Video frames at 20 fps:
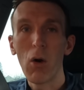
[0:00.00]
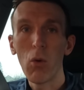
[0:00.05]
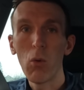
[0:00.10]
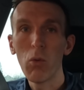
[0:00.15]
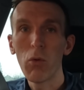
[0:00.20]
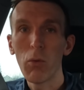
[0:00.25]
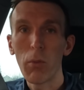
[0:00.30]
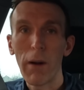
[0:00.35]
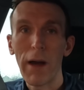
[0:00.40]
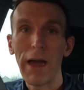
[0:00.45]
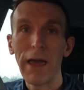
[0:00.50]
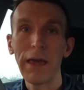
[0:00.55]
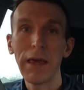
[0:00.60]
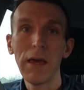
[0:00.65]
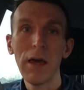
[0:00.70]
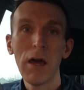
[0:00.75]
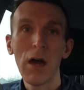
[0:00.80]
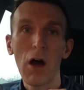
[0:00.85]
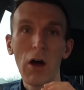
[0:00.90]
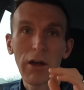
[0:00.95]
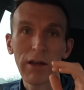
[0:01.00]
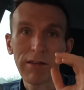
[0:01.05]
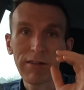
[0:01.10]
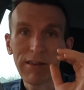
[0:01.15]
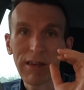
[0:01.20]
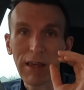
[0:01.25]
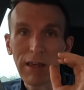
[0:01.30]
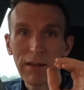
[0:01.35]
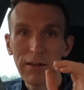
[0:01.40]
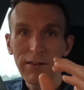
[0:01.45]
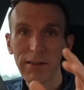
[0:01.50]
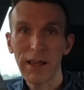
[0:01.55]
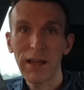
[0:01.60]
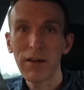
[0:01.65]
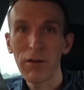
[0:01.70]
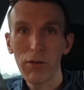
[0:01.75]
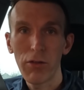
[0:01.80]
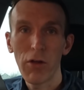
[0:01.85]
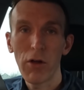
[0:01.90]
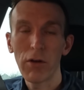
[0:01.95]
all the way. I could see
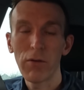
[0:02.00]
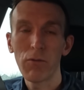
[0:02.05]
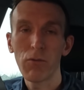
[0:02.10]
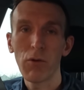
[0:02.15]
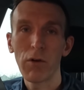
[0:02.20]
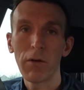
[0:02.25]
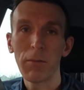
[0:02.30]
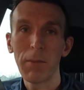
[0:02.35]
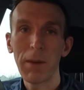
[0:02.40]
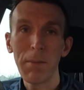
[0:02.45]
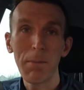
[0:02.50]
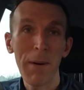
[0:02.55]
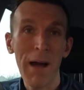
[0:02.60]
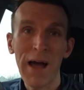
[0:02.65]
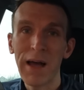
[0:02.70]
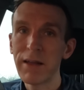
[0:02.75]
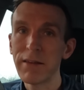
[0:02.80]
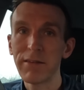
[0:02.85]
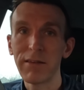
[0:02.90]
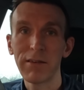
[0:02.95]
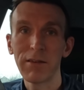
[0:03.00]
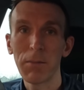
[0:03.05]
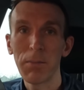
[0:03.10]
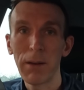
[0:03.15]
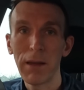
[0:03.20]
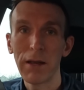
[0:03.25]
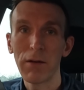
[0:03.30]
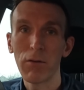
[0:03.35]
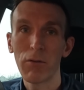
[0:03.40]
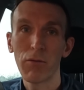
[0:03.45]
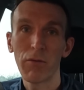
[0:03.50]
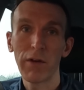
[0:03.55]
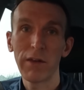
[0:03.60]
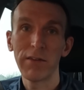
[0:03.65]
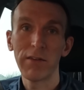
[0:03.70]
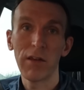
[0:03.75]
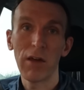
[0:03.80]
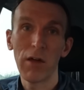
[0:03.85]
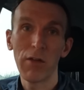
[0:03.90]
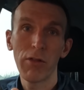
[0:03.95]
second and third in front of me. Matt had disappeared off the
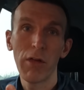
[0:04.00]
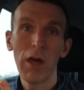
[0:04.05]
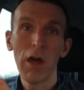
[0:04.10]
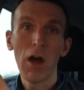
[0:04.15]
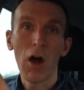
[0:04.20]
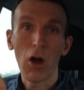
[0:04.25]
face of the earth.